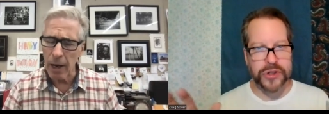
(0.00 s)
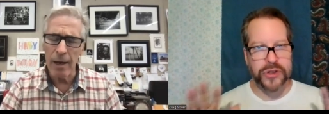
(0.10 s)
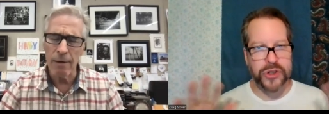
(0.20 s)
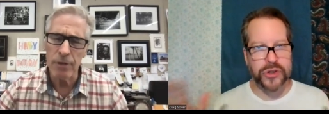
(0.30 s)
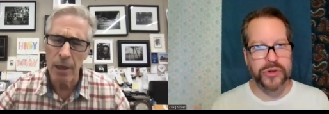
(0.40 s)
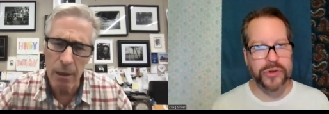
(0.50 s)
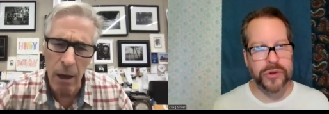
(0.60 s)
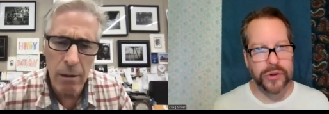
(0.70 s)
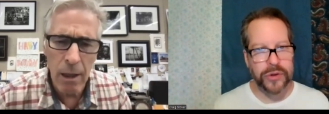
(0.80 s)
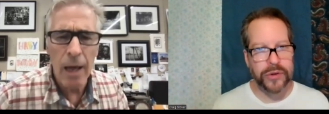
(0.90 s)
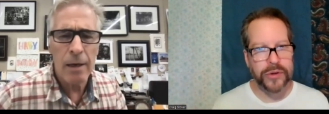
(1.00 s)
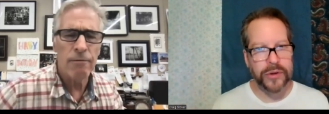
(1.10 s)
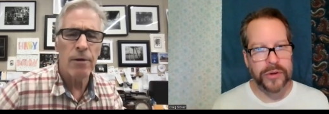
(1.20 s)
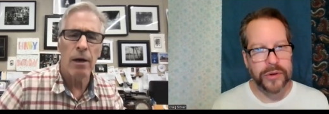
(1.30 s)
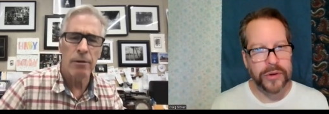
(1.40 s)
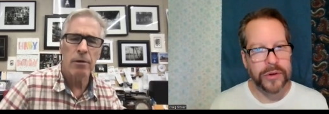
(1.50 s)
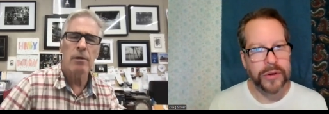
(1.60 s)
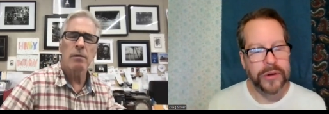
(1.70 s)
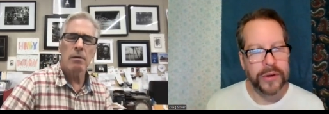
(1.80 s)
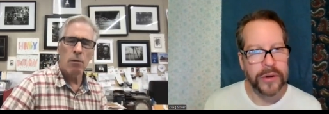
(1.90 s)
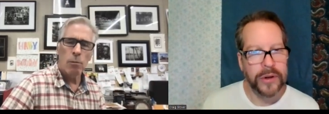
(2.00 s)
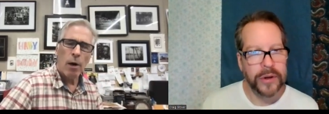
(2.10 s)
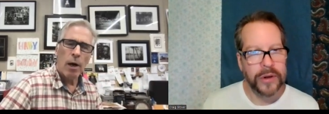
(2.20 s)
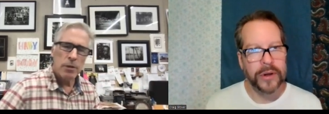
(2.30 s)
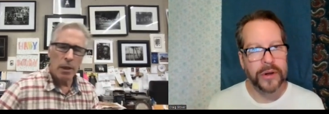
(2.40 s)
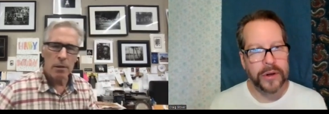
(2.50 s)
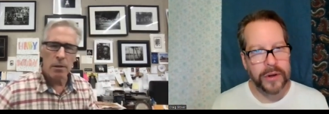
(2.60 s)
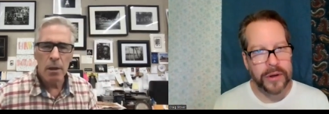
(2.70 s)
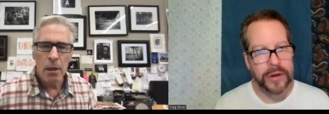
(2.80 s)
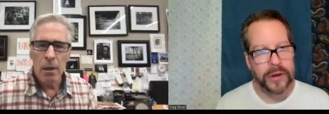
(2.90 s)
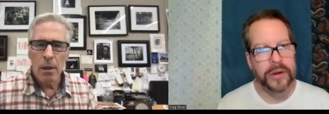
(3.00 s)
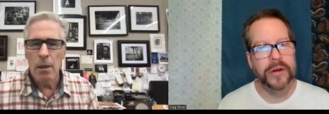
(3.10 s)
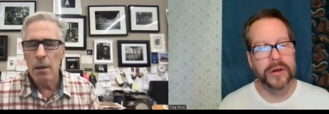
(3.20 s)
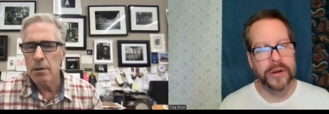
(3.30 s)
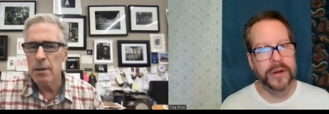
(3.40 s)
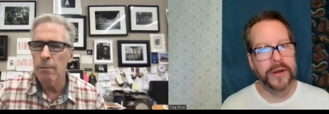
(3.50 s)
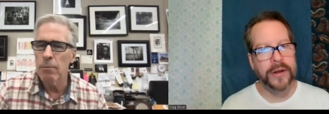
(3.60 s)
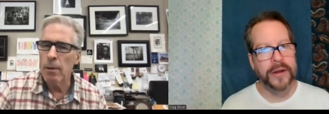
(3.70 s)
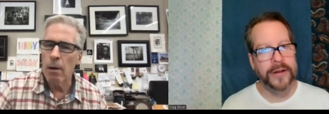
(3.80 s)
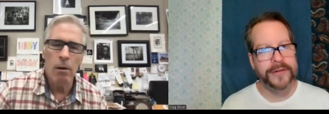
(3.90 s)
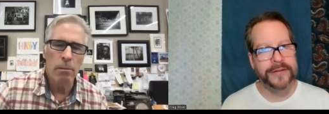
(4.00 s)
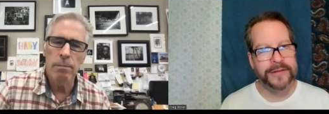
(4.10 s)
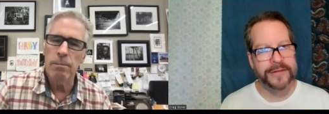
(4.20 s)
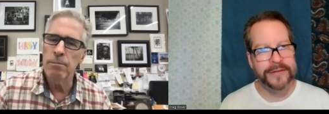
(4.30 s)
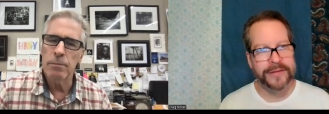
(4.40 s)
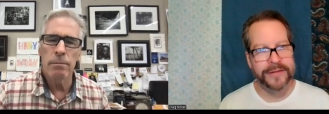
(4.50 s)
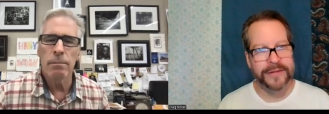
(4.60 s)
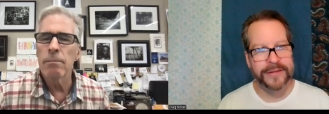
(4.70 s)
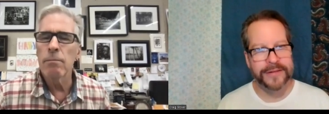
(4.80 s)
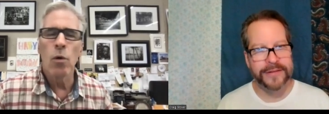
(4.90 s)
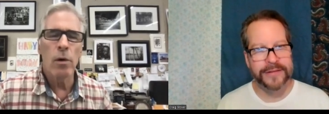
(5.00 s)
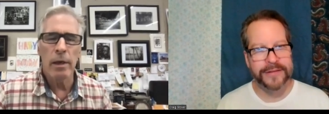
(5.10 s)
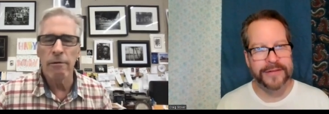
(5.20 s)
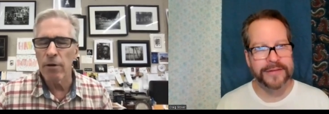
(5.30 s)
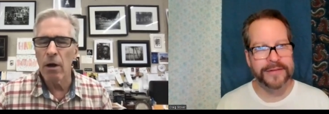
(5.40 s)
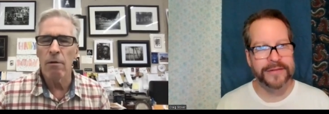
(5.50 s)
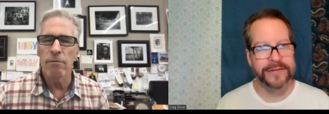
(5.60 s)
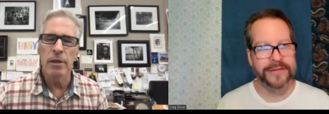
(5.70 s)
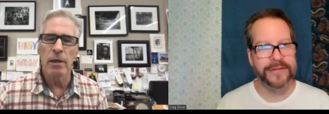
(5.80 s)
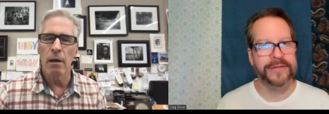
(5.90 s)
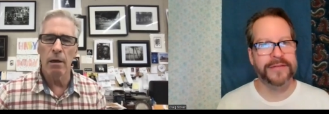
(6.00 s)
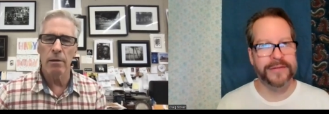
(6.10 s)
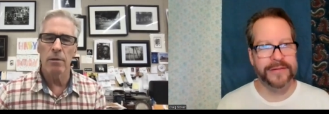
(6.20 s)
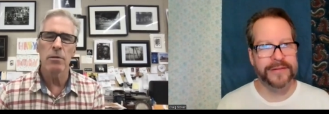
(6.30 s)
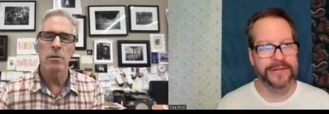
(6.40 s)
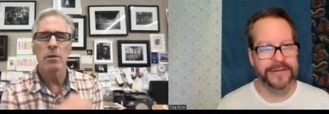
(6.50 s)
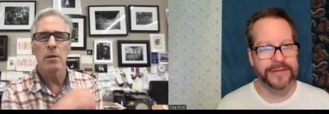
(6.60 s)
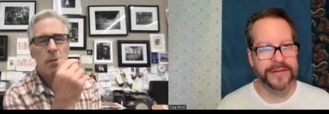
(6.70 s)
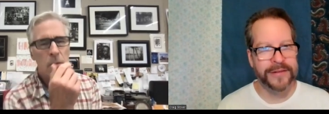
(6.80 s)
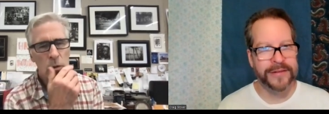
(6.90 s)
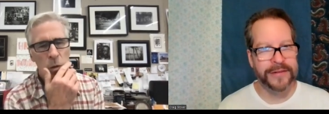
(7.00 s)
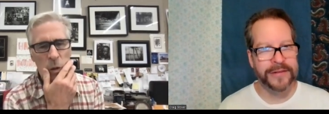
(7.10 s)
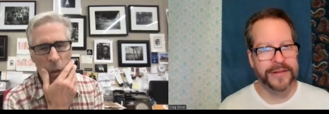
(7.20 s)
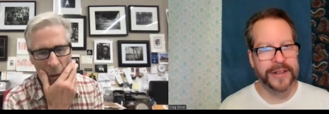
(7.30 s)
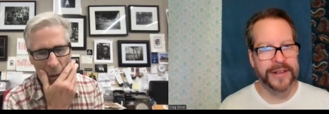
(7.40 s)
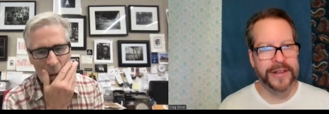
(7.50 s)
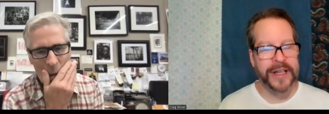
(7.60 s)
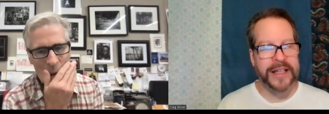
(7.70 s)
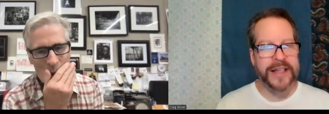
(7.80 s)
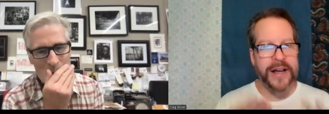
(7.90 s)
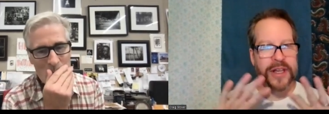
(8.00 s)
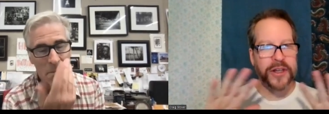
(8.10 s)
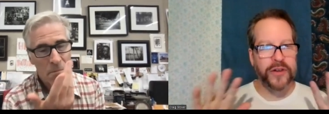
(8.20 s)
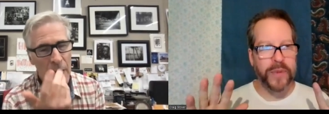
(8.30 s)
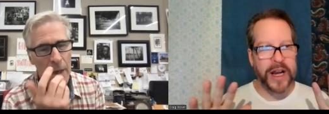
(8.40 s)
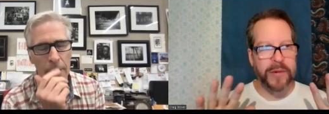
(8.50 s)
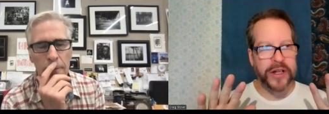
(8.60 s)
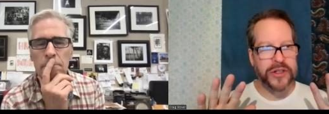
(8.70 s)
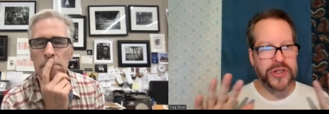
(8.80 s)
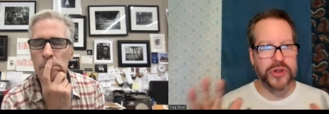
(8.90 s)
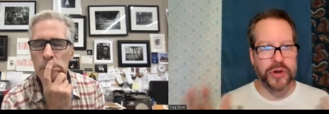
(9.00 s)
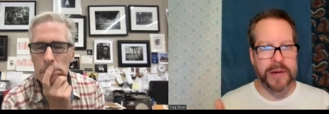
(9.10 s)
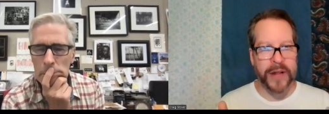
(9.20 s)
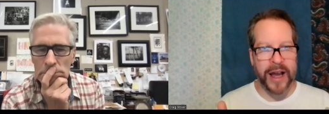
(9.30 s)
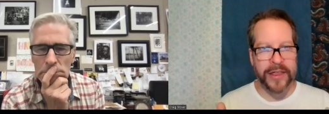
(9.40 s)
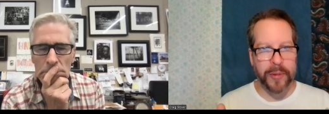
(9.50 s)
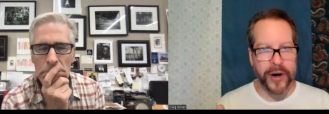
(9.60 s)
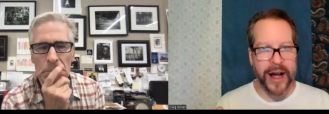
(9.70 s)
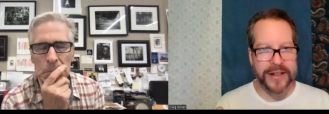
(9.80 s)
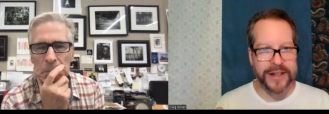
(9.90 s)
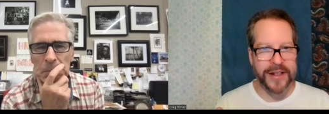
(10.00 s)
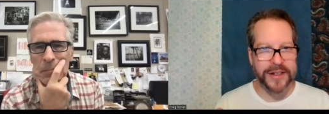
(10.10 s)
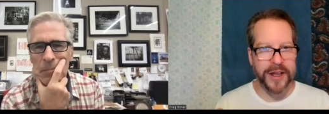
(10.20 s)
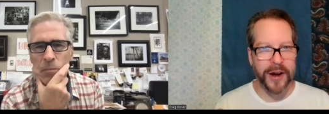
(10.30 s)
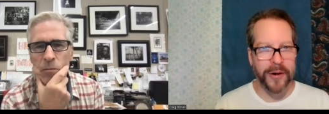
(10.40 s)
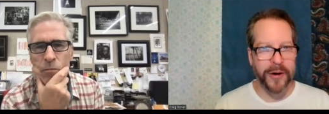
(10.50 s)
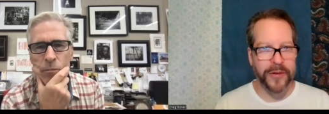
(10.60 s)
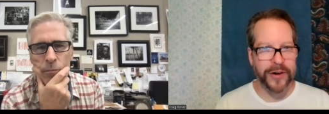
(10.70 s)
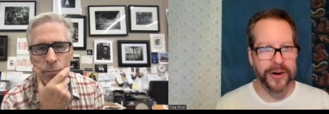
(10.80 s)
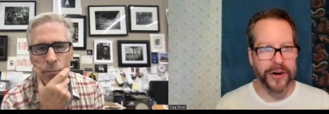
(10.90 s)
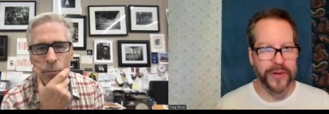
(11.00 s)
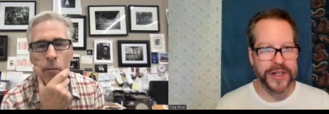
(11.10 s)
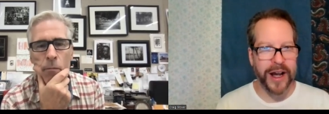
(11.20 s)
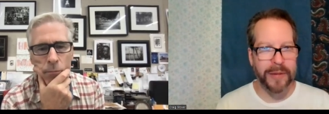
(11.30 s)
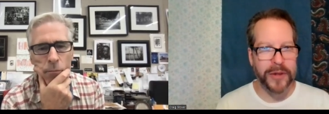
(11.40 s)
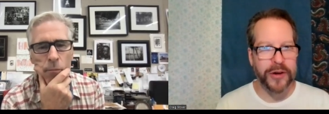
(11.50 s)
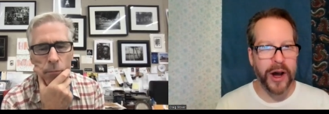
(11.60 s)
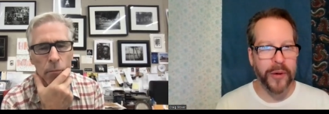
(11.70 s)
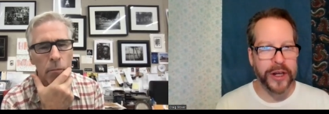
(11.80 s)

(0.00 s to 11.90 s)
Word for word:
Speaker 1: I have done a lot of other little projects. Some are more evolved than
Speaker 2: others. So it sounds like you've been able to streamline the process though over over time. You